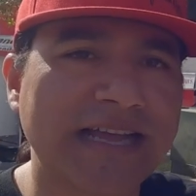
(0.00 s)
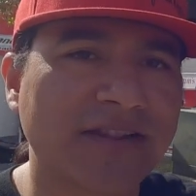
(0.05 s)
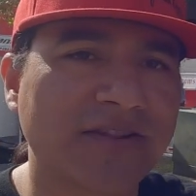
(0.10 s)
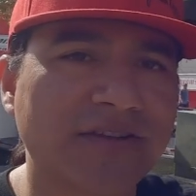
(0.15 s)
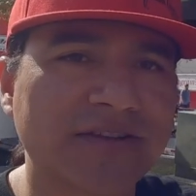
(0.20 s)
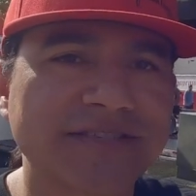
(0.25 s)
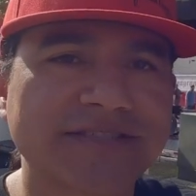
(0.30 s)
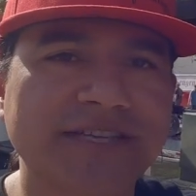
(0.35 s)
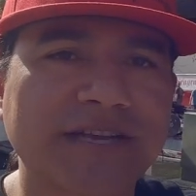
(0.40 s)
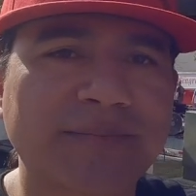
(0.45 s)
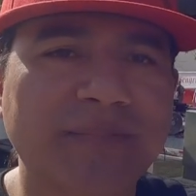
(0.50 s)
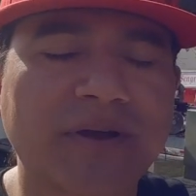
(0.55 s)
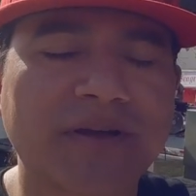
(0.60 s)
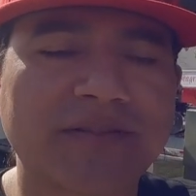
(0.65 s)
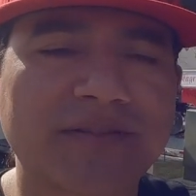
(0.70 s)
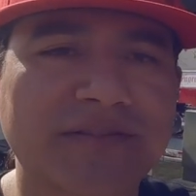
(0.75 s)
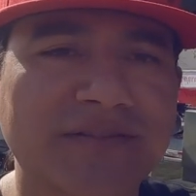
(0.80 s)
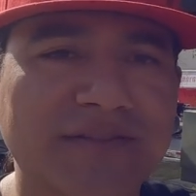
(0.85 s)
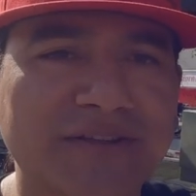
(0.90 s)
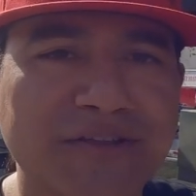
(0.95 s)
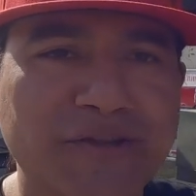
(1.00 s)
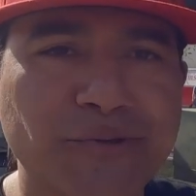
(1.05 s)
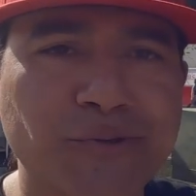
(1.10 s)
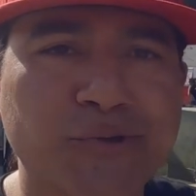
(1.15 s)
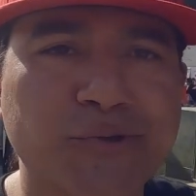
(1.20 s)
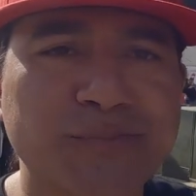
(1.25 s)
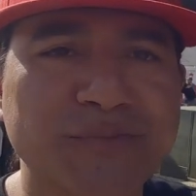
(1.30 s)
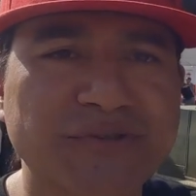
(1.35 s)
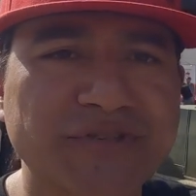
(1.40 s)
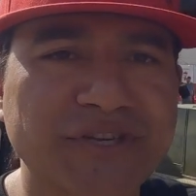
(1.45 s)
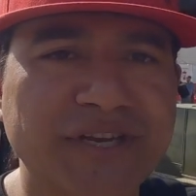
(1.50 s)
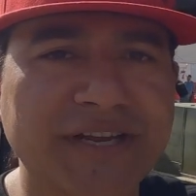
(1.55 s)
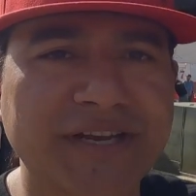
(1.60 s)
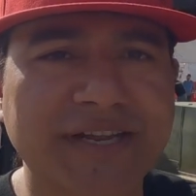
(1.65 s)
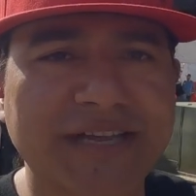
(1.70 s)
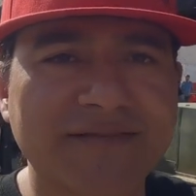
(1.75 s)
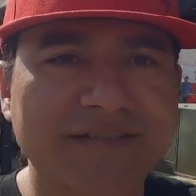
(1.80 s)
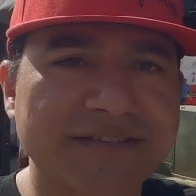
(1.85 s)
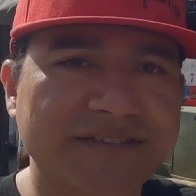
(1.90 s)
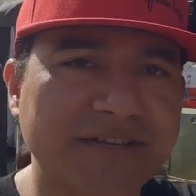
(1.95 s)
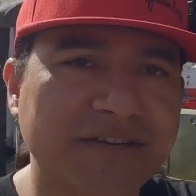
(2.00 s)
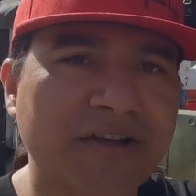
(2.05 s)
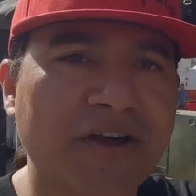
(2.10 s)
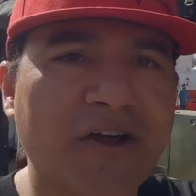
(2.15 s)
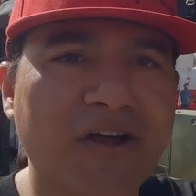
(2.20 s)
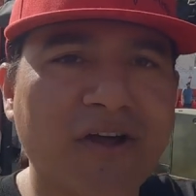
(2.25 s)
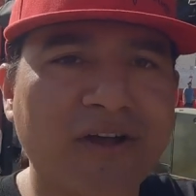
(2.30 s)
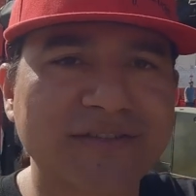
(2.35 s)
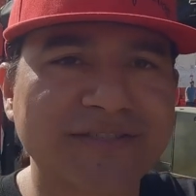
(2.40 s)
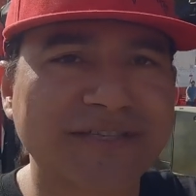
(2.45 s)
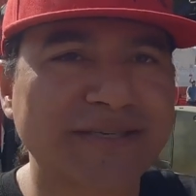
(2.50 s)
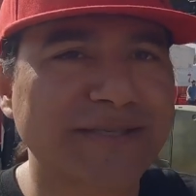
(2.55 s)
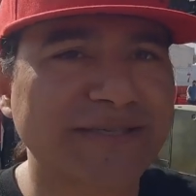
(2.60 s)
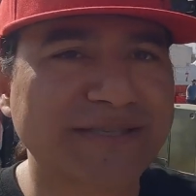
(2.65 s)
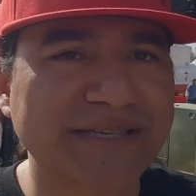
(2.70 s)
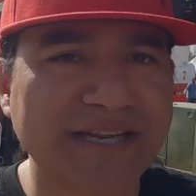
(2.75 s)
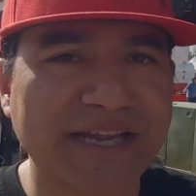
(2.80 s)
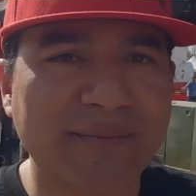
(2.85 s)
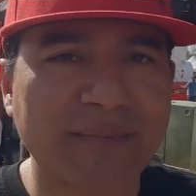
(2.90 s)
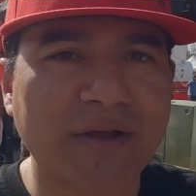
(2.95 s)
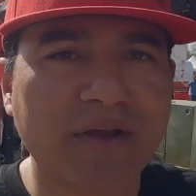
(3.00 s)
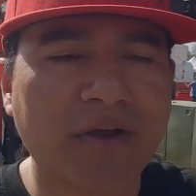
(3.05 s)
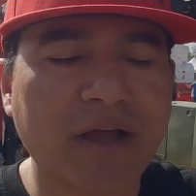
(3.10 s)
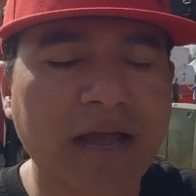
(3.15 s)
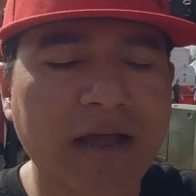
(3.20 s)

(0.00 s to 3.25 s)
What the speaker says: Look us up on the Google machine, give us a call, send us an email.